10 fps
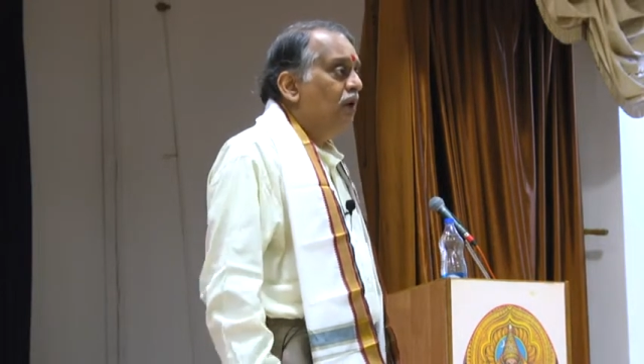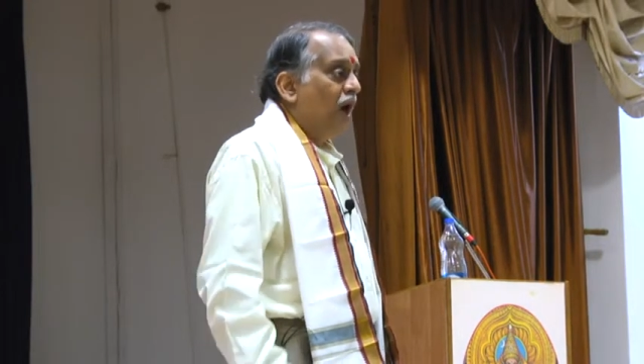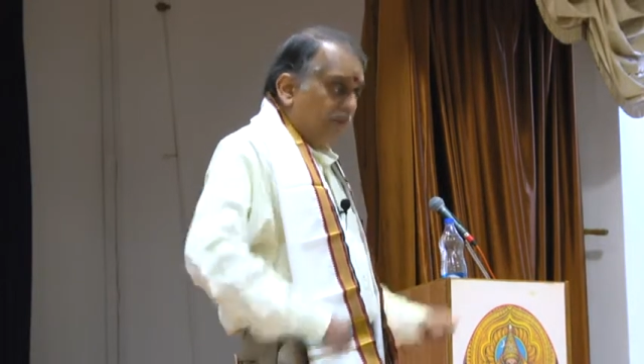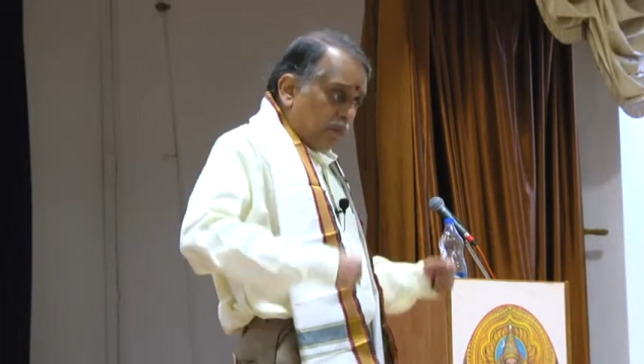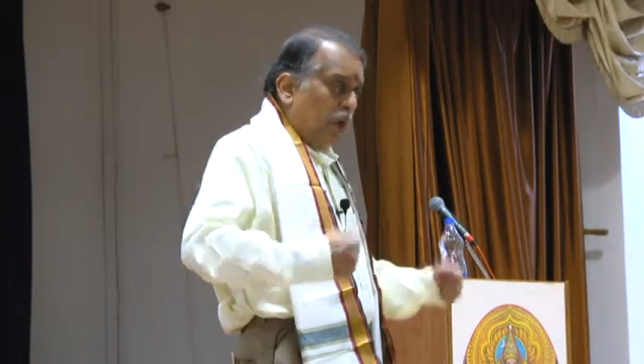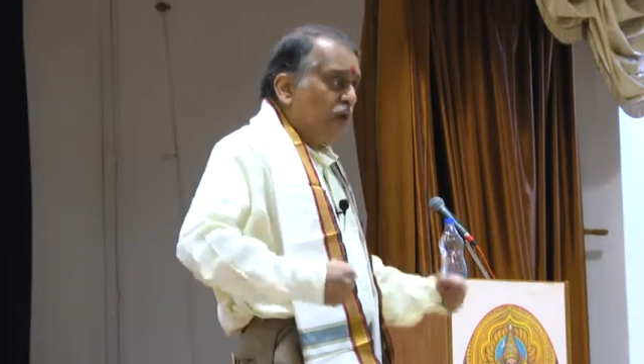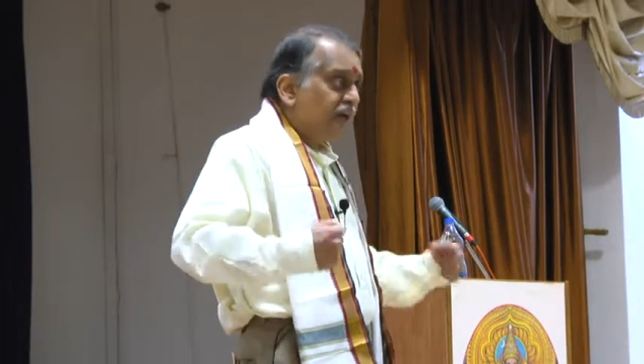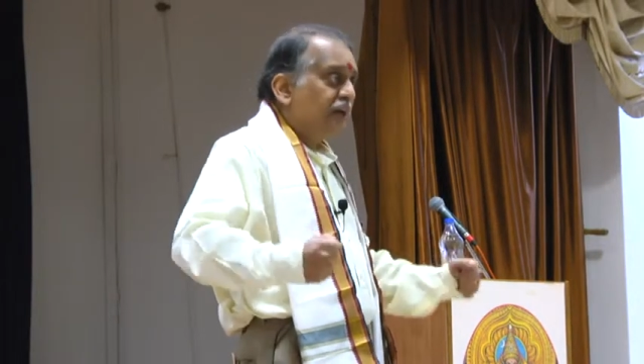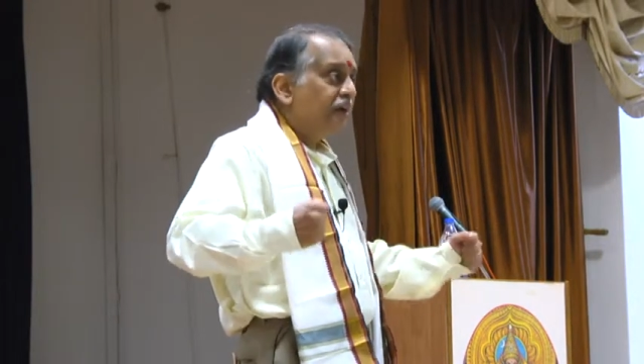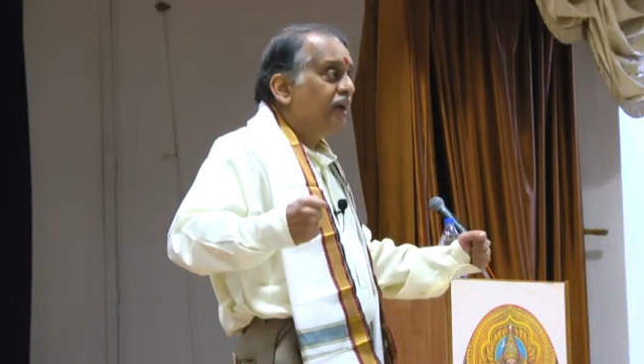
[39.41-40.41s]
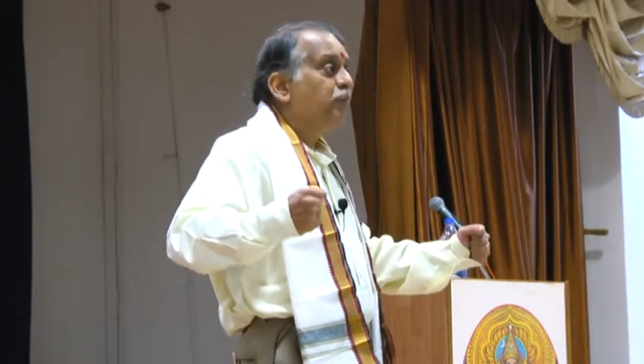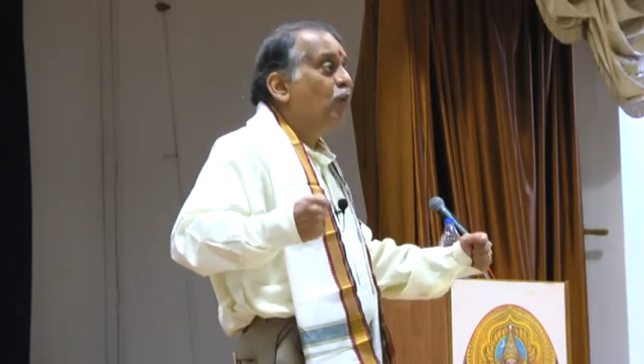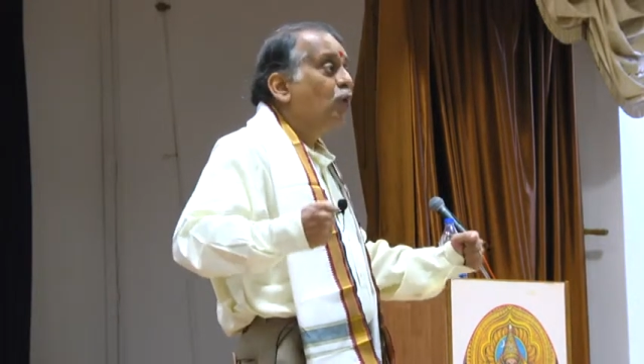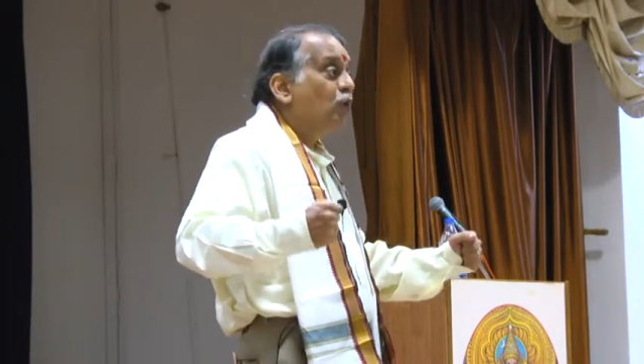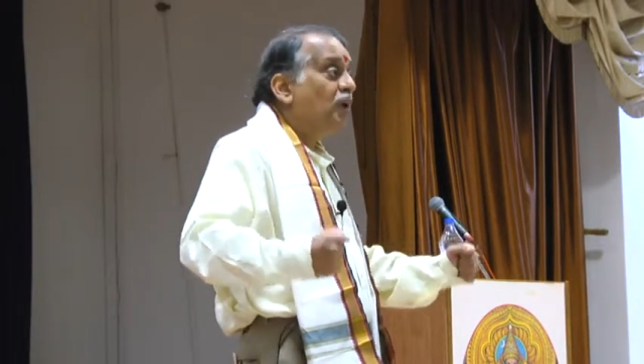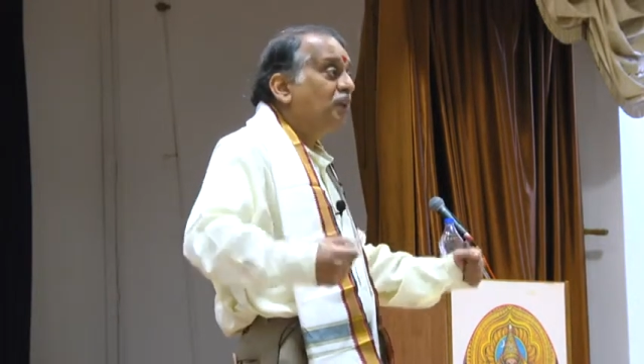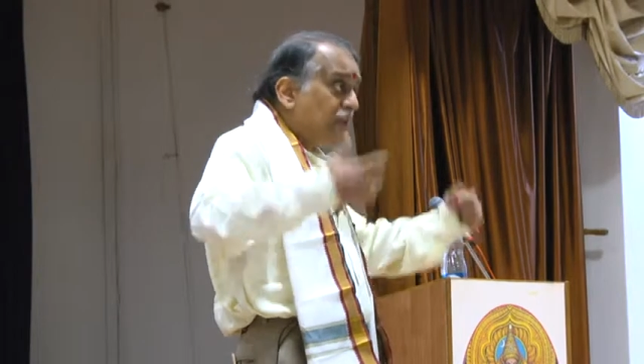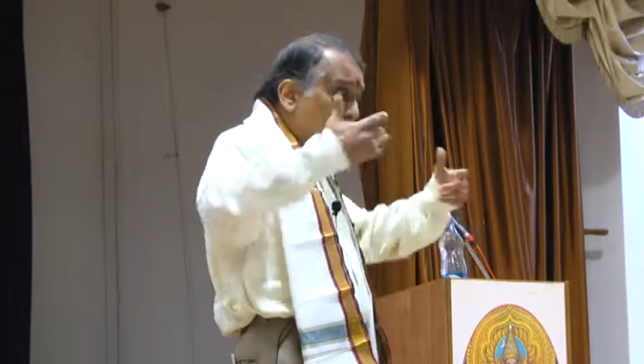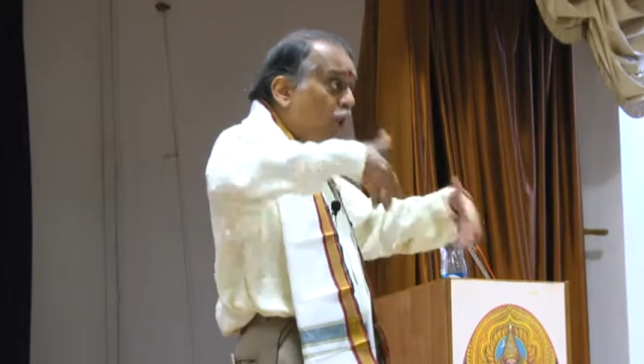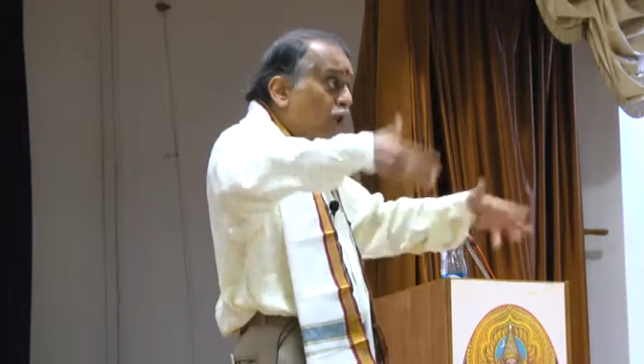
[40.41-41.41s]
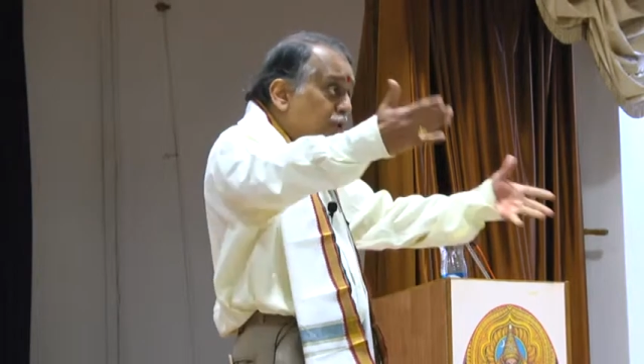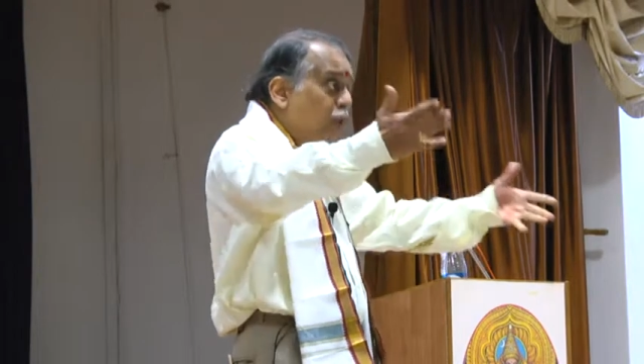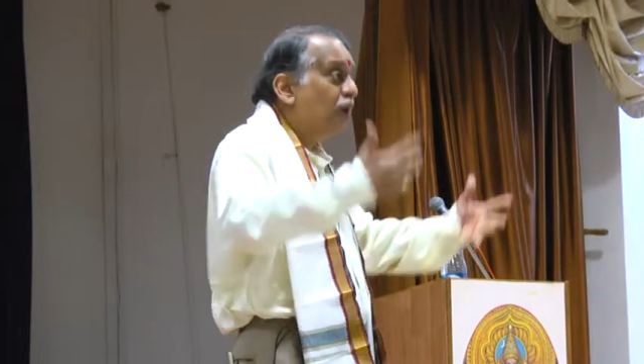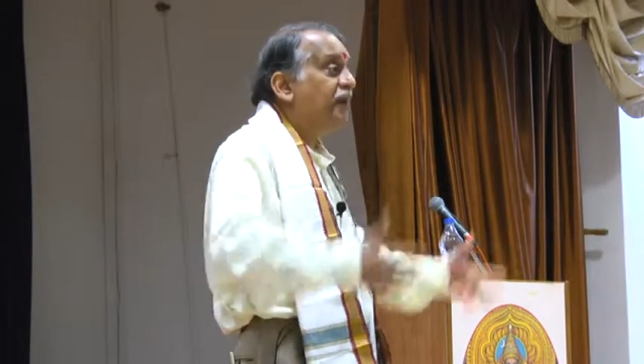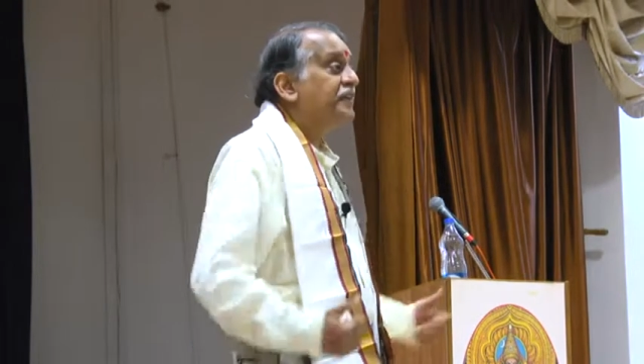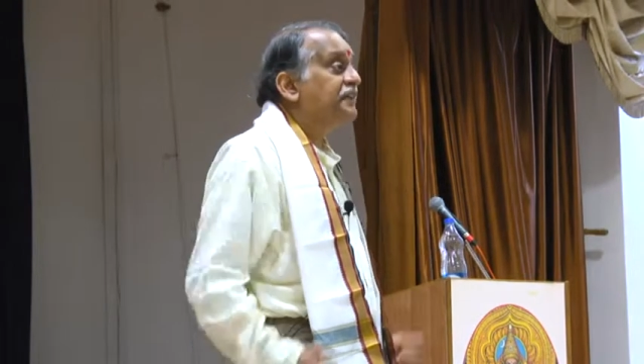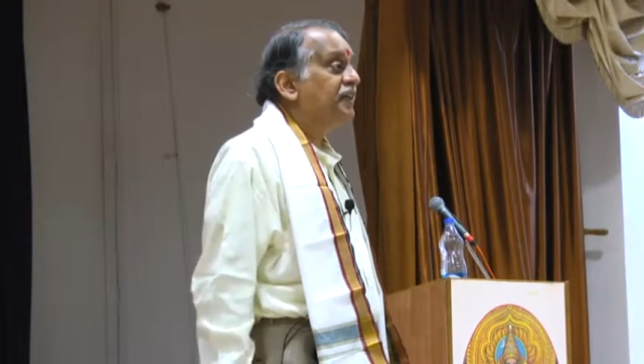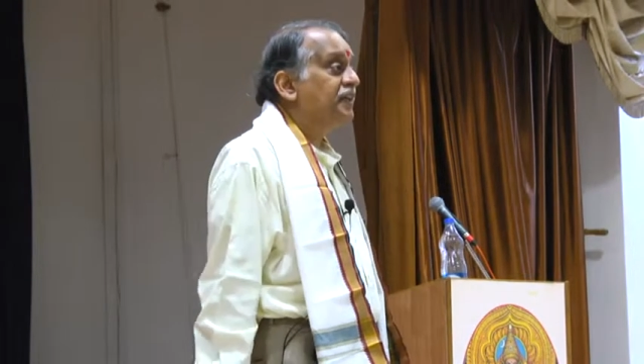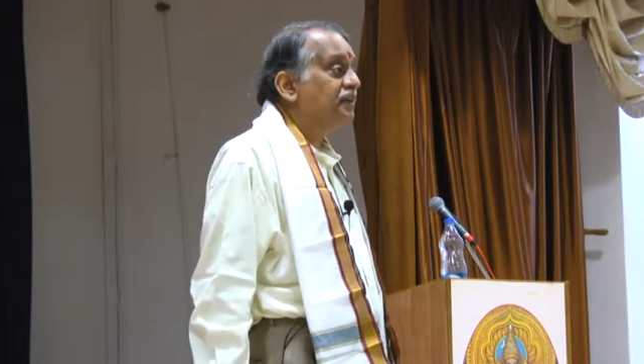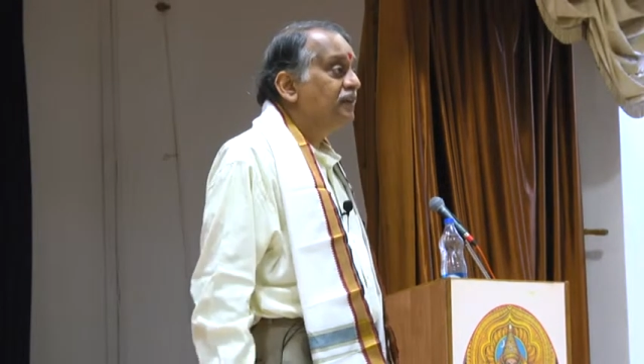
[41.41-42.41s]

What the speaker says: Our body can take more work than what you and I think.